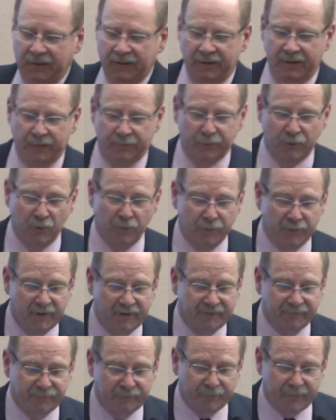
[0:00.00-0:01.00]
the
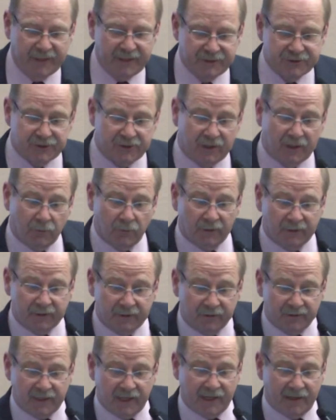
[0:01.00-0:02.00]
appropriate information on what
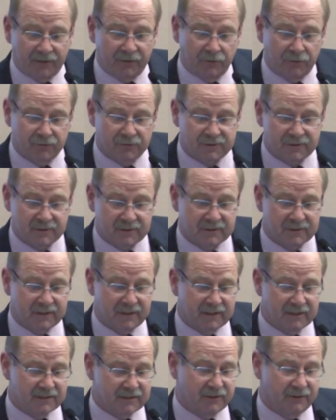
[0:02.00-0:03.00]
their diagnosis
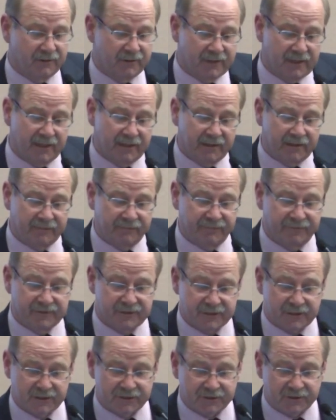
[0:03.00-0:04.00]
is, their attending
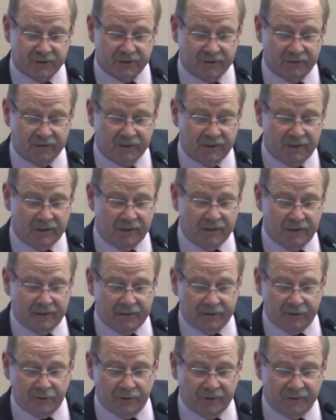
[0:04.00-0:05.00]
physician,
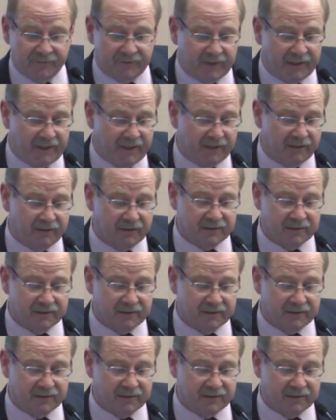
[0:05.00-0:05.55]
have they had